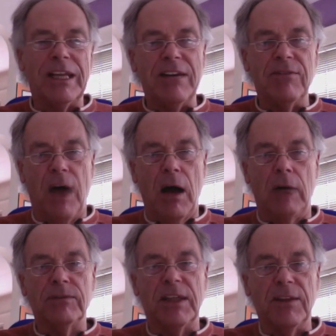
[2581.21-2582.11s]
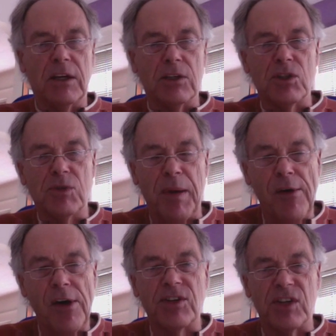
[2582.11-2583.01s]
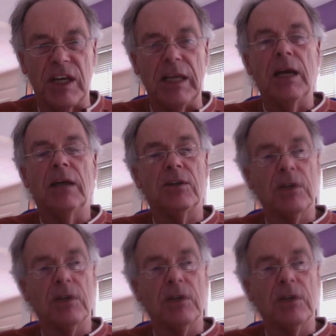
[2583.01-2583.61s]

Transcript: involved in the conspiracy to